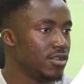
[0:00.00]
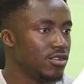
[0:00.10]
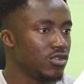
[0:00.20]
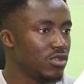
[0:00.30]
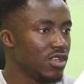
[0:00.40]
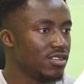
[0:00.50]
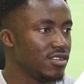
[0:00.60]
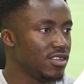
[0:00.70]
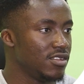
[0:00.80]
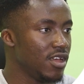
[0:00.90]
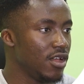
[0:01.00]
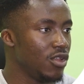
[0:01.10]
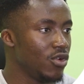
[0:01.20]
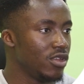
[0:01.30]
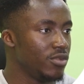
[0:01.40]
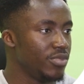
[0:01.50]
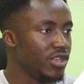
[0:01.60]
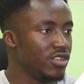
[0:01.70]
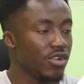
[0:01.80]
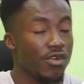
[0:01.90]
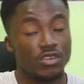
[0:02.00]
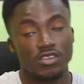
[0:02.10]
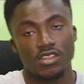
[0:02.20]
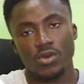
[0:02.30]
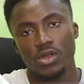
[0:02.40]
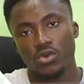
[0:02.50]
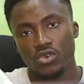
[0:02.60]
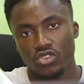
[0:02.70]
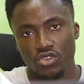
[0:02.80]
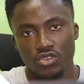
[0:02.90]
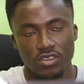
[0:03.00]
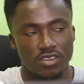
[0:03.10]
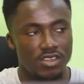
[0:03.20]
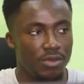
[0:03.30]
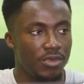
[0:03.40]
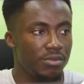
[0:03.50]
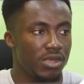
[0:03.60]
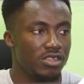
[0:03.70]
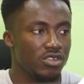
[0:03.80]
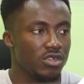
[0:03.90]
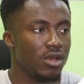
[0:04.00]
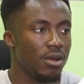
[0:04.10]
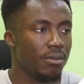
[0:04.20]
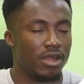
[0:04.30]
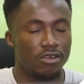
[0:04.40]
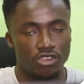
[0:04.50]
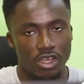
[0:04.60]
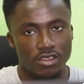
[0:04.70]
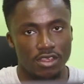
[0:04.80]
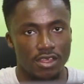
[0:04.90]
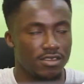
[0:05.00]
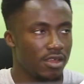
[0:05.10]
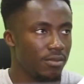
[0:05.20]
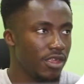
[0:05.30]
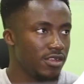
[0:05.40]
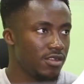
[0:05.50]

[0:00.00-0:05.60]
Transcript: So that is our login page. Obviously, we're not going to use the same image, but I'll try to get something